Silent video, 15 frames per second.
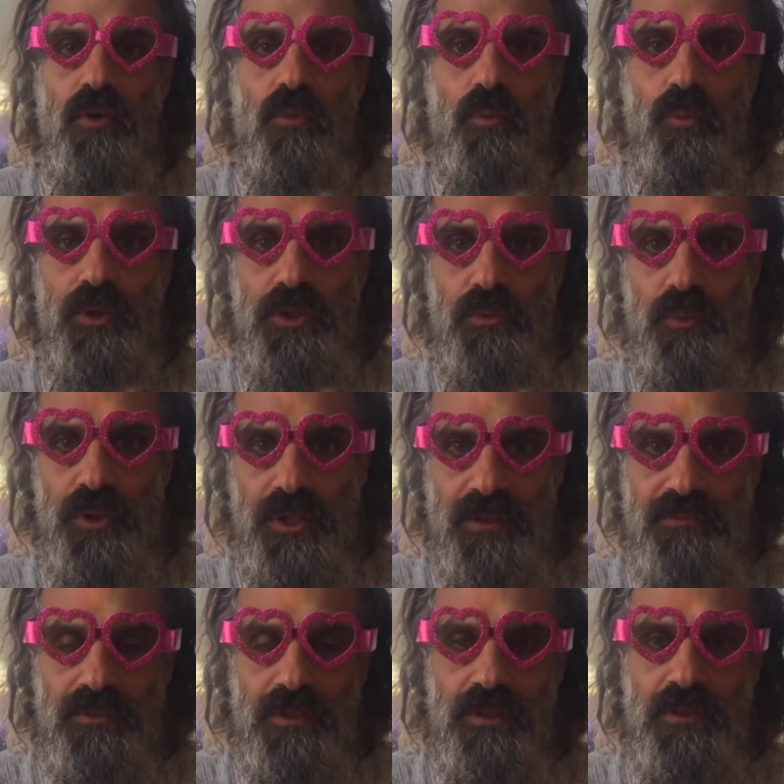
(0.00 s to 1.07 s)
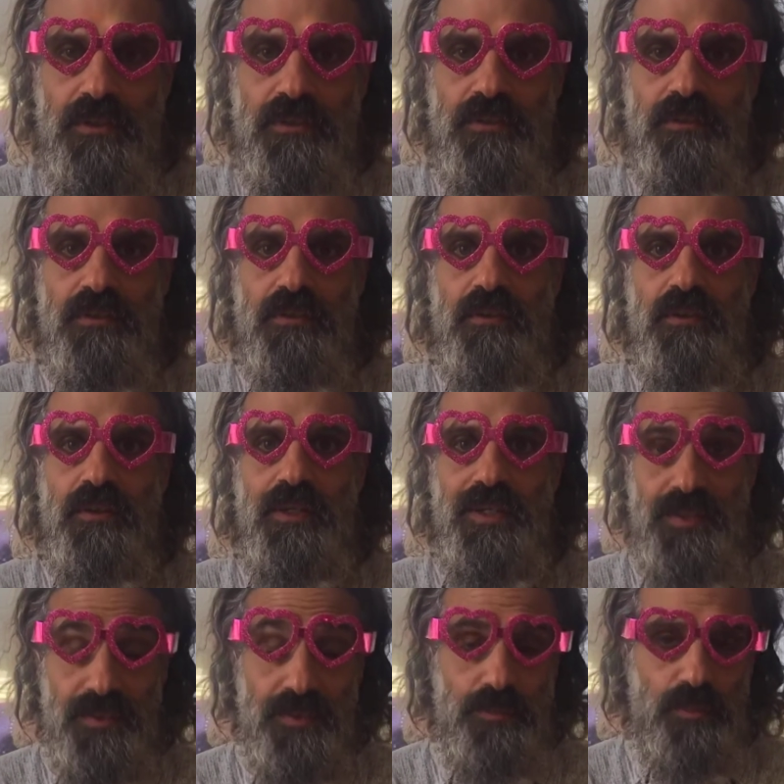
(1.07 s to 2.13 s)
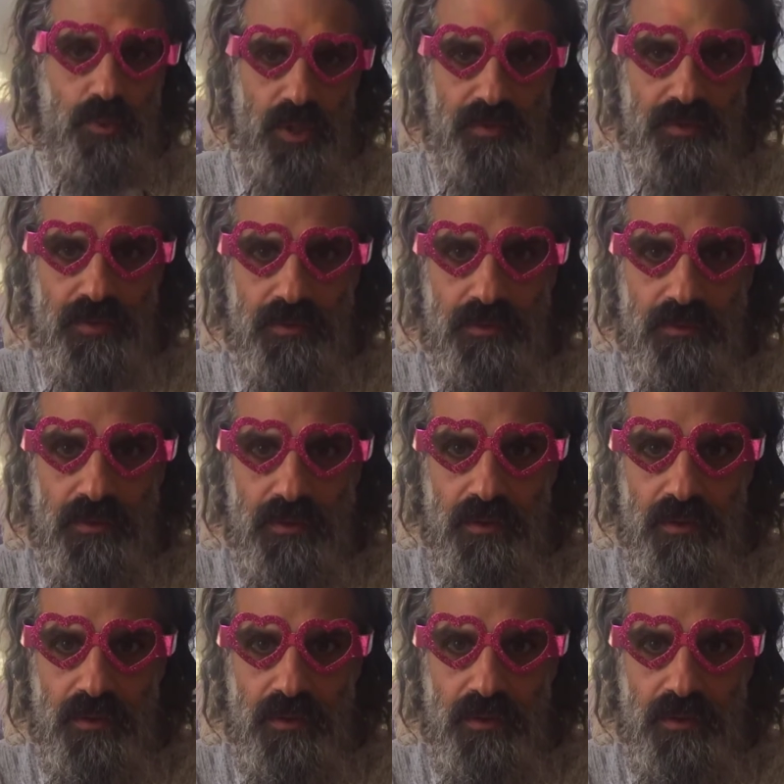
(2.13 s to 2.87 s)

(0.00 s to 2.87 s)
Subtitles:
with whatever is present.